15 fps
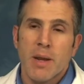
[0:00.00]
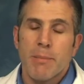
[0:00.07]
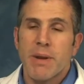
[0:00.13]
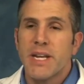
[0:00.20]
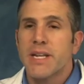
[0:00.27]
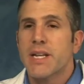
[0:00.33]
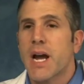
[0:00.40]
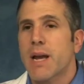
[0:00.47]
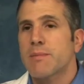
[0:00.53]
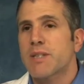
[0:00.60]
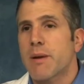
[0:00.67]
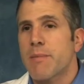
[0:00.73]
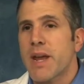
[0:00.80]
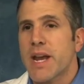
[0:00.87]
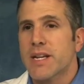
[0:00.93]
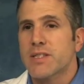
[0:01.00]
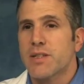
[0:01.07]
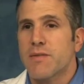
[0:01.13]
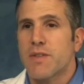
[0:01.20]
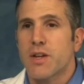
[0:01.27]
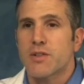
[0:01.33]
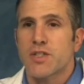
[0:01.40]
Many times I'm asked
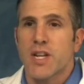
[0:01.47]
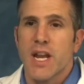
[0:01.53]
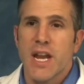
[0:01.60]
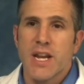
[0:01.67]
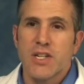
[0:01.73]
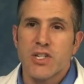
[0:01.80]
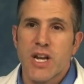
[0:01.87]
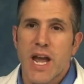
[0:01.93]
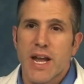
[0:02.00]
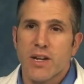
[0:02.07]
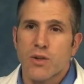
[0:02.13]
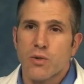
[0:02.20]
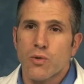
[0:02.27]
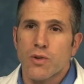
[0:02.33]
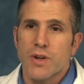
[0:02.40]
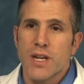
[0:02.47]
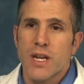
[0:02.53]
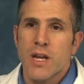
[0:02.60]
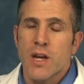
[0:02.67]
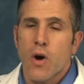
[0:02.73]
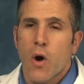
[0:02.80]
if there's an age category.